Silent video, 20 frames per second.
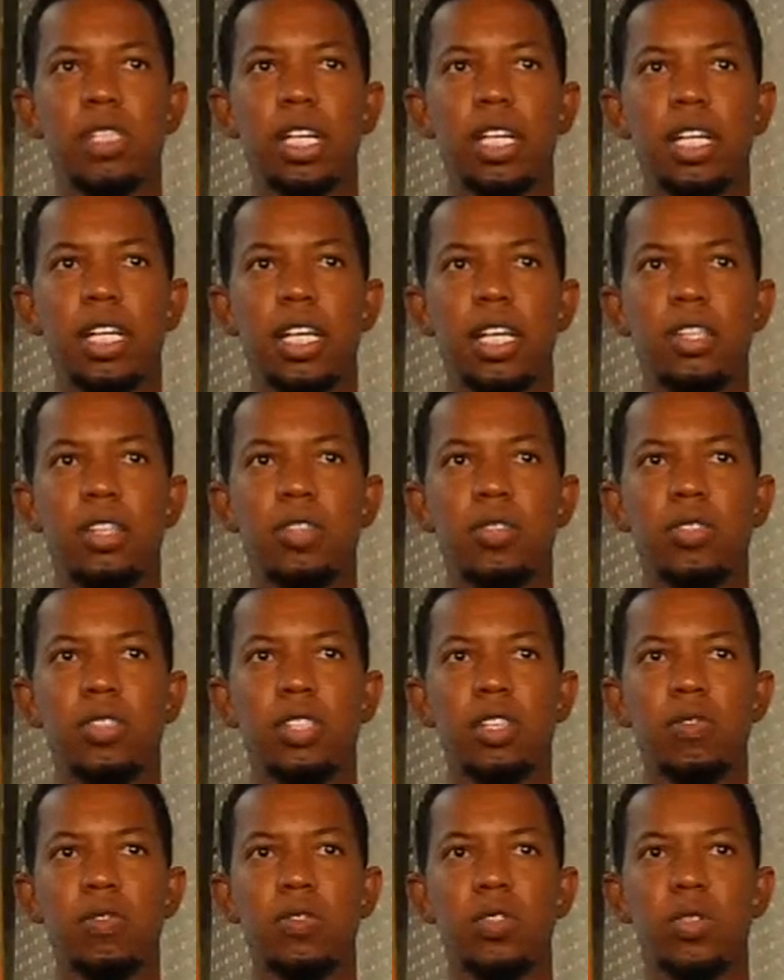Takalani,
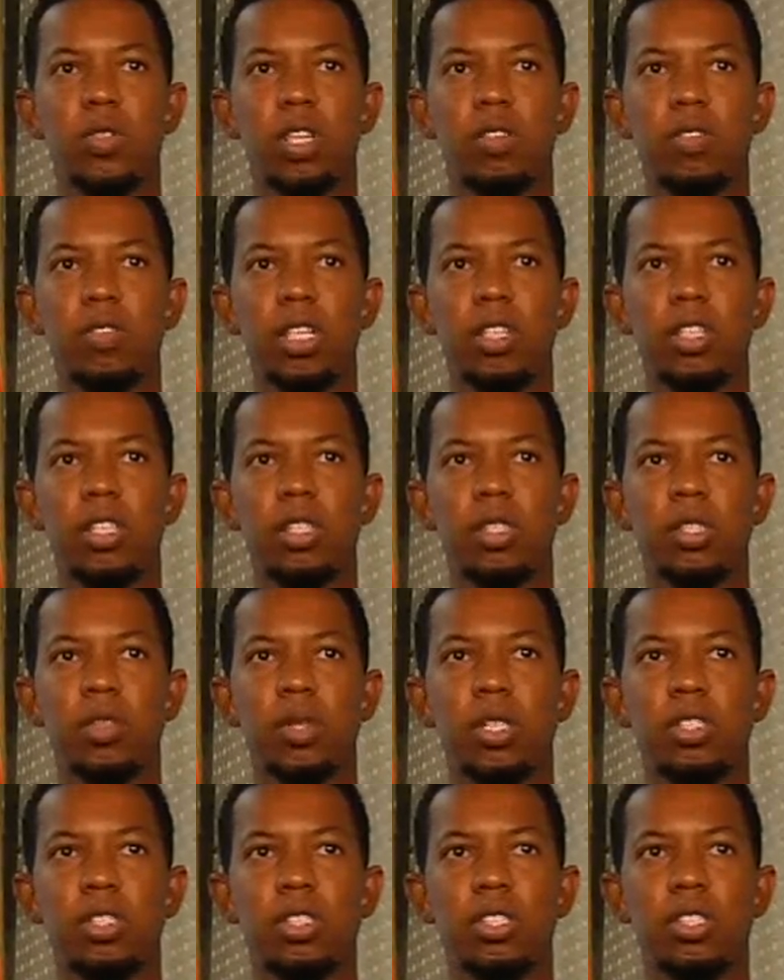yourself, do you have any
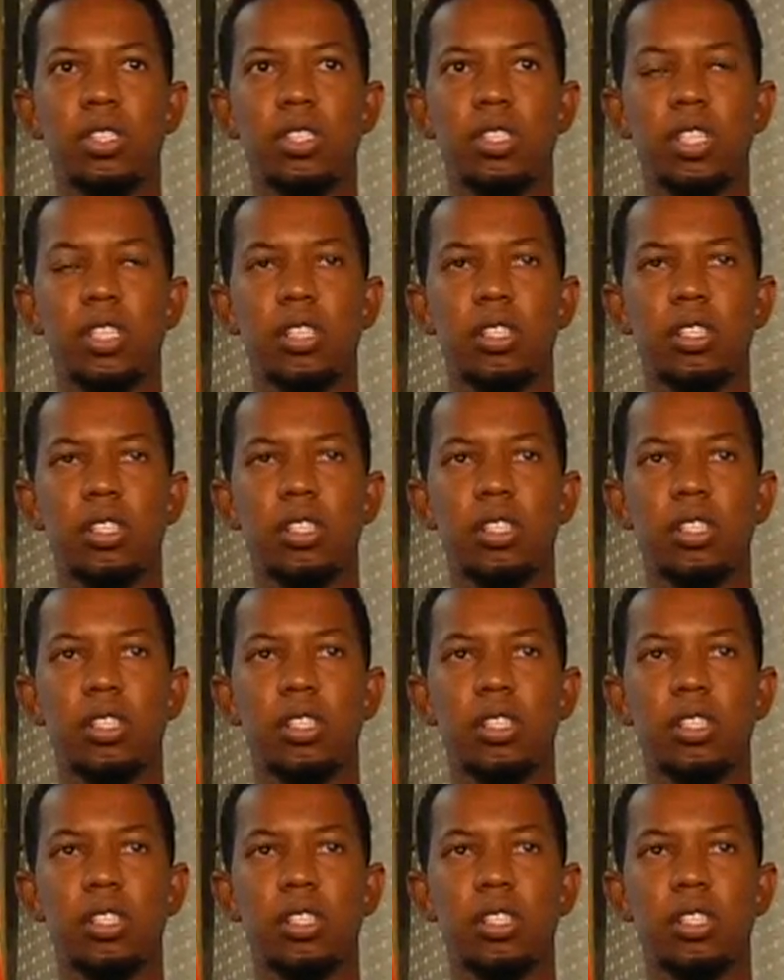questions there?